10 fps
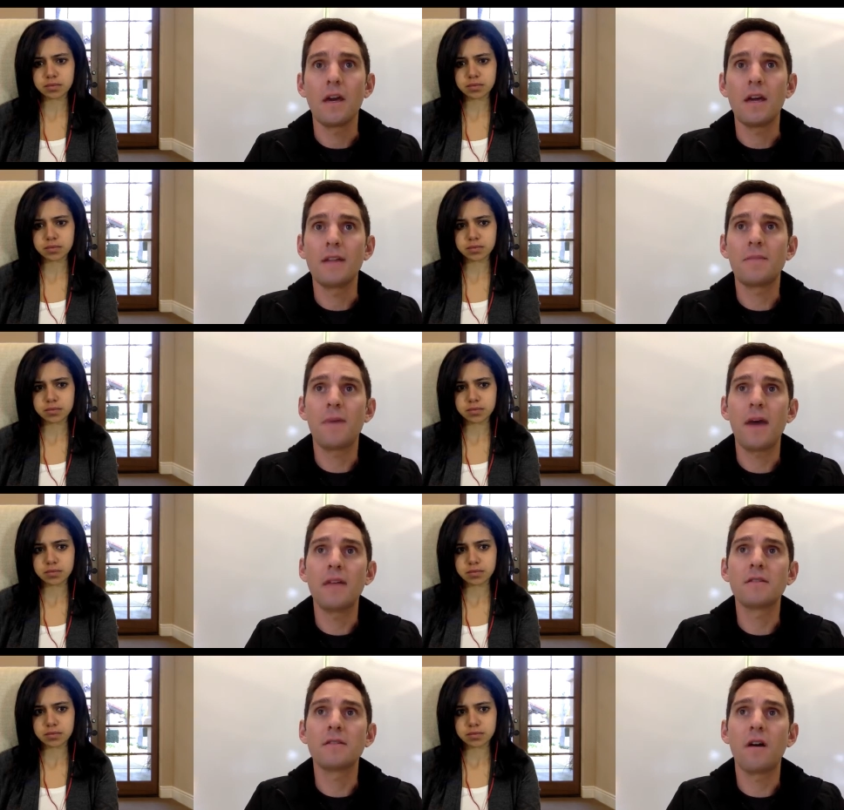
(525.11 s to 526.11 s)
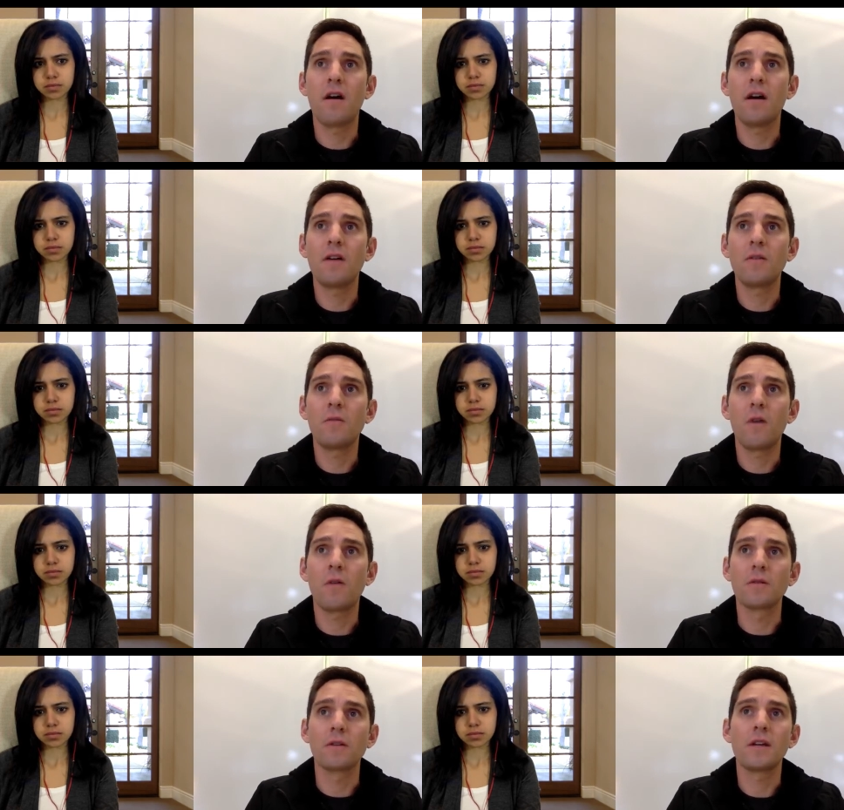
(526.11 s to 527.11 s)
Speaker 1: It depends on what
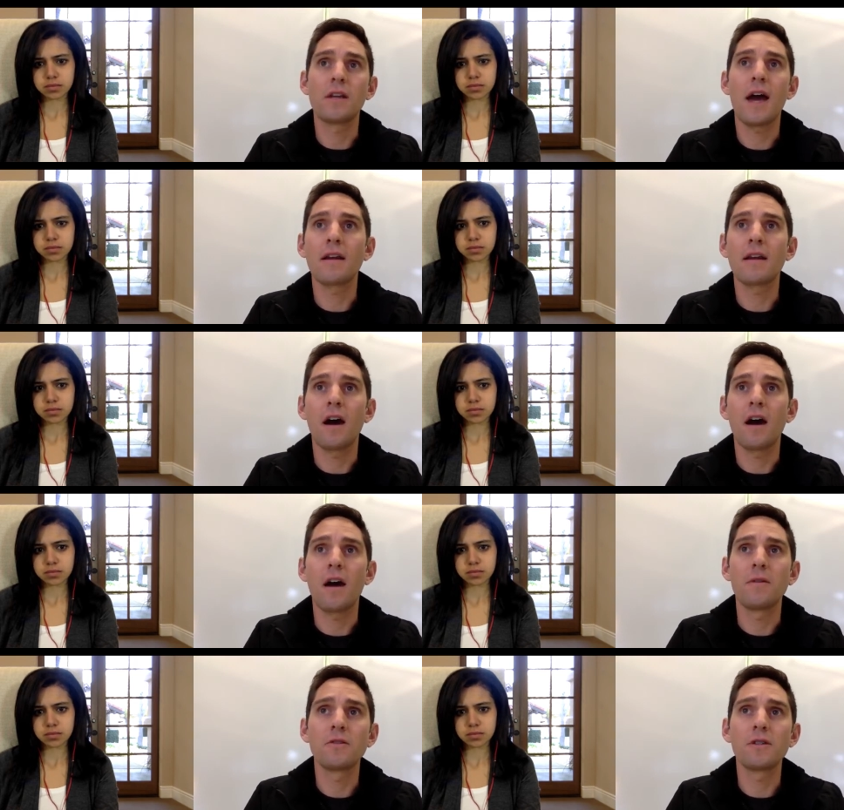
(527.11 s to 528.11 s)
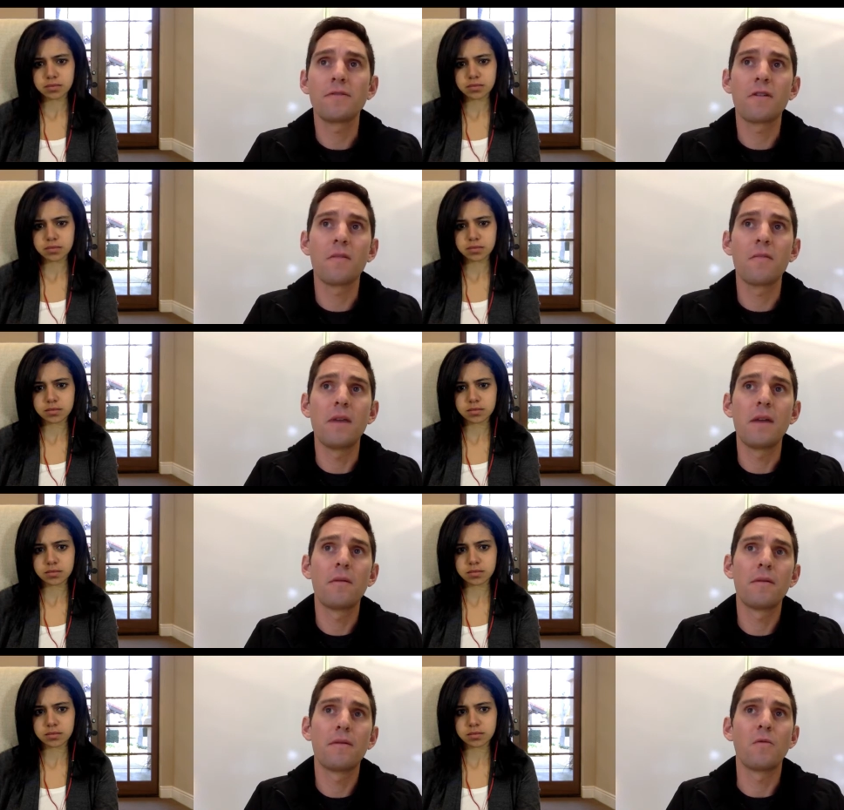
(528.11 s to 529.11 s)
we're looking at, usually for a
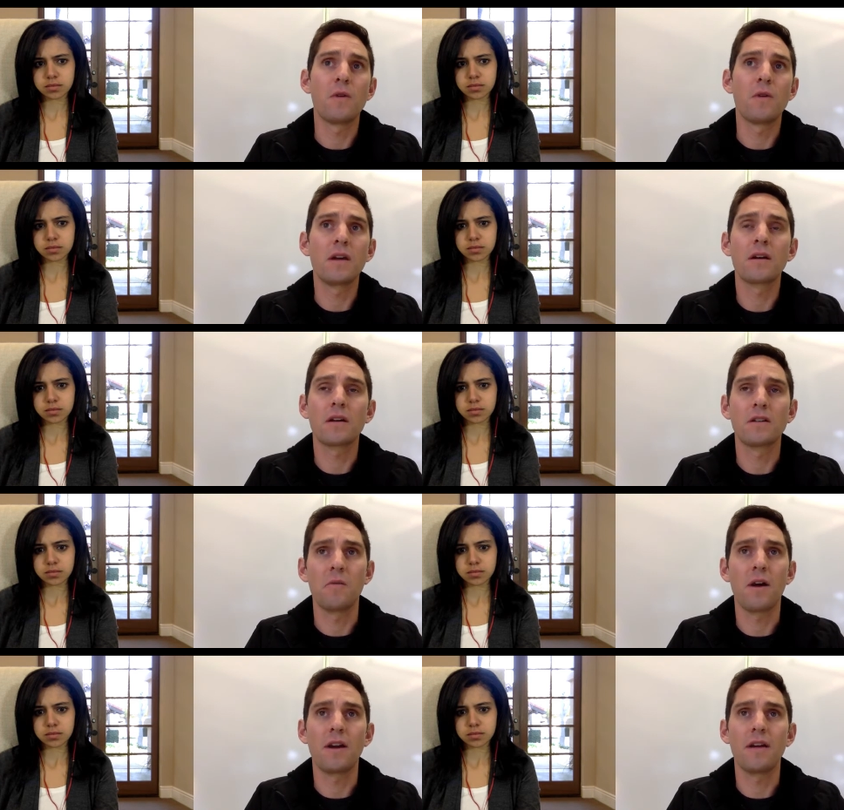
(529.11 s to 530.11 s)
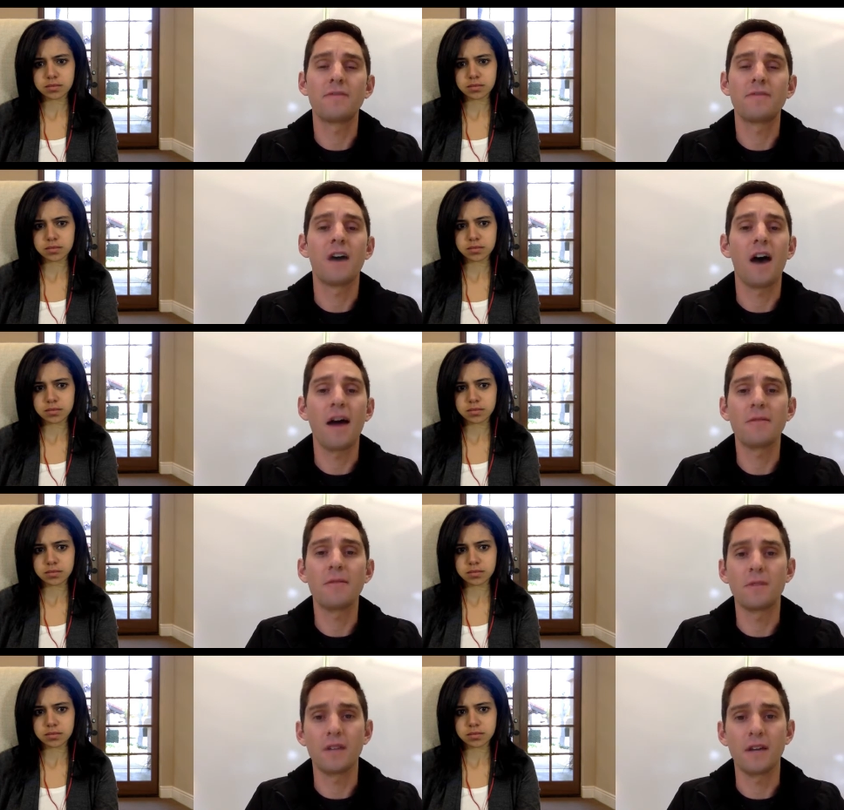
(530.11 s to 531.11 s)
minimum of a week, because we want enough time
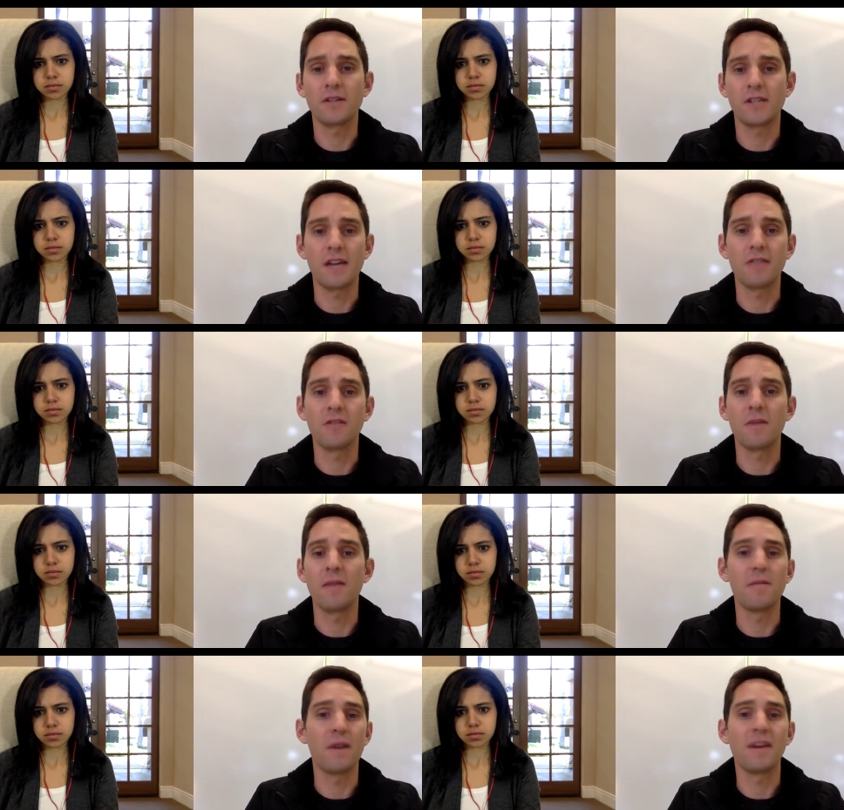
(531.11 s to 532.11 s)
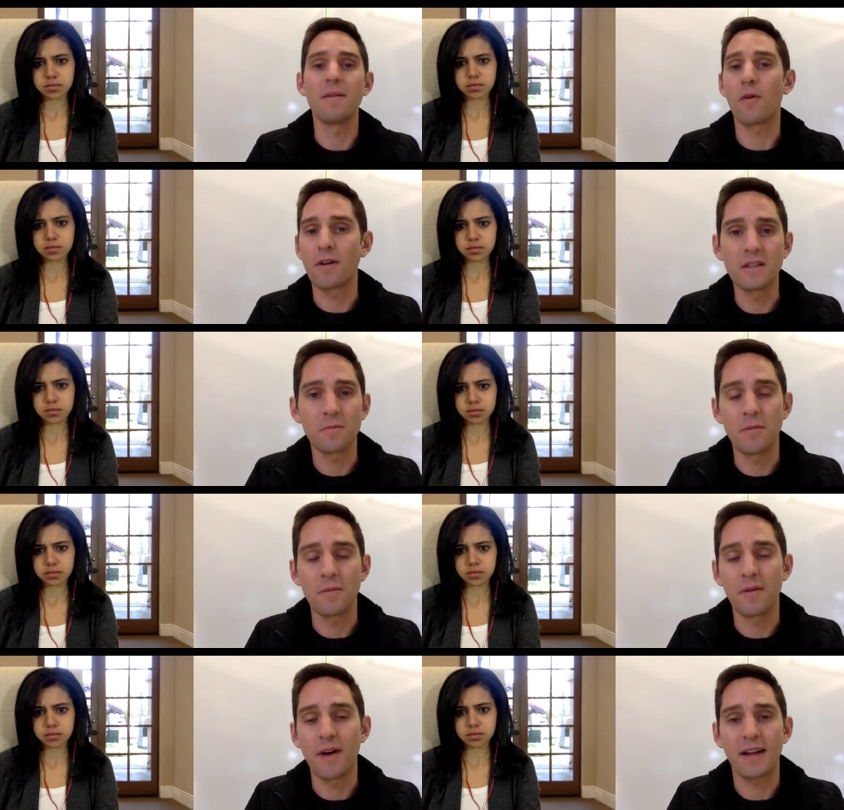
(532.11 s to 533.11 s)
to really understand, maybe Monday mornings
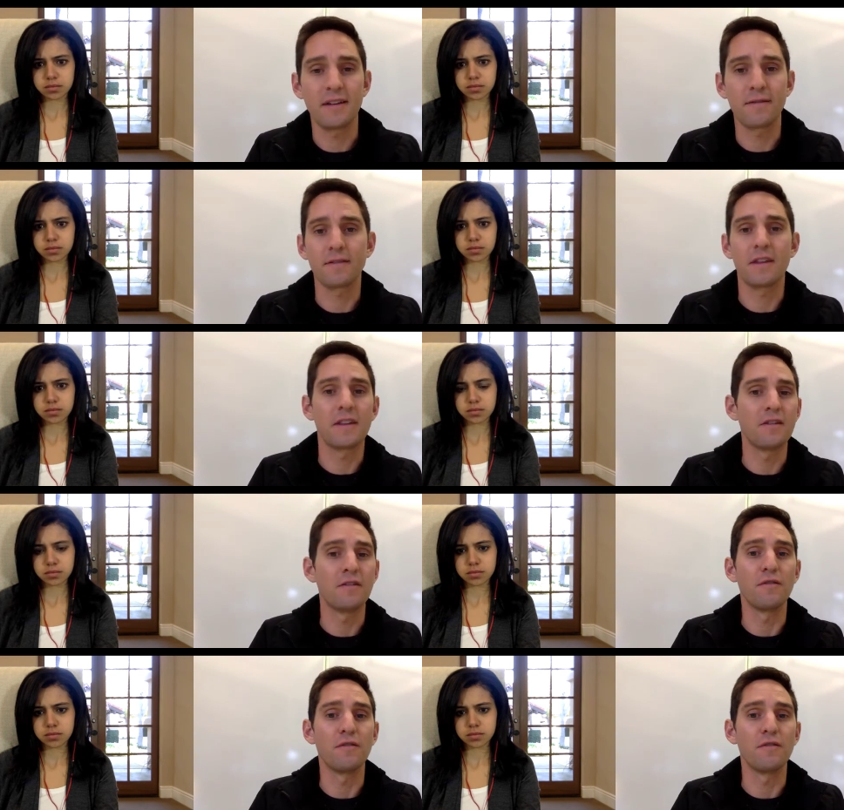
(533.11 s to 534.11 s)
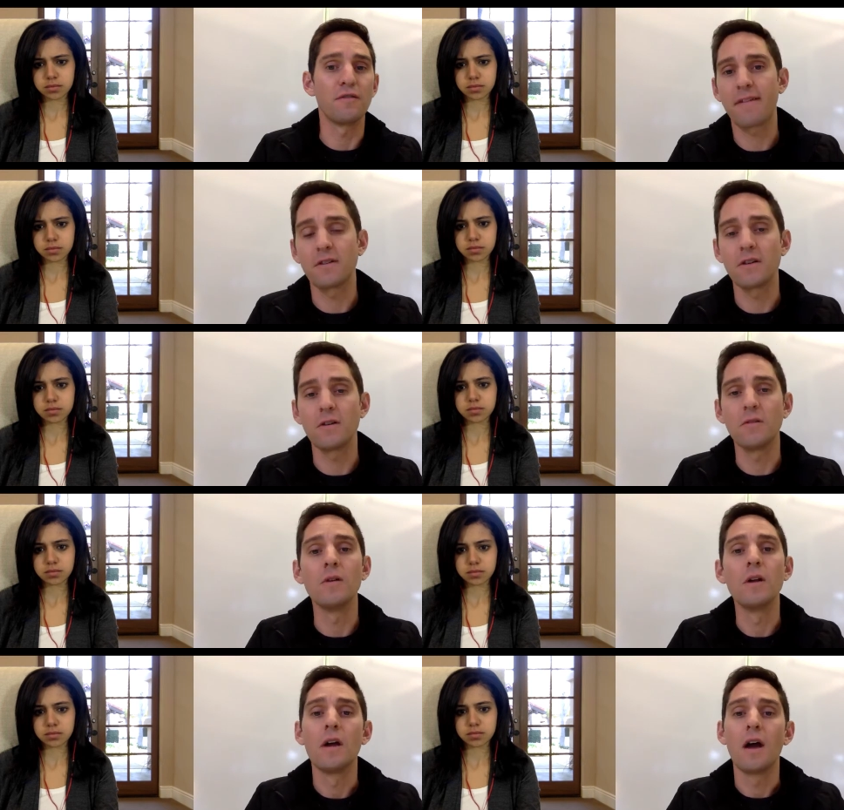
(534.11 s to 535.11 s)
people act different than they do Friday afternoon.